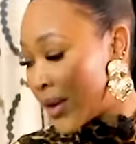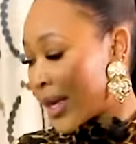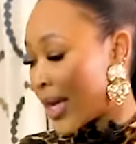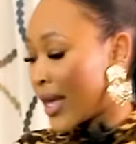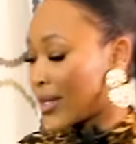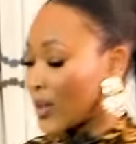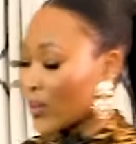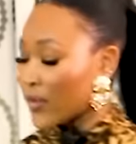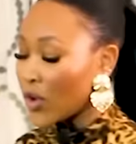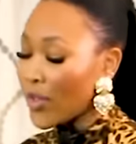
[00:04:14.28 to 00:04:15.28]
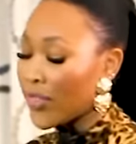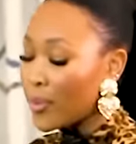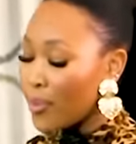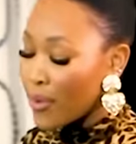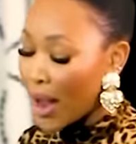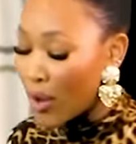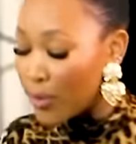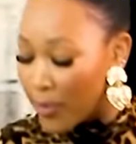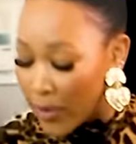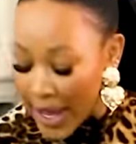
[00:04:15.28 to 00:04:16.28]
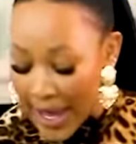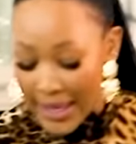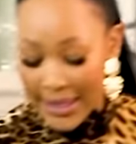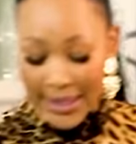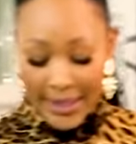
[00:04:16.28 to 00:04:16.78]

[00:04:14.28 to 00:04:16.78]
Okay, so we've got the brown bread.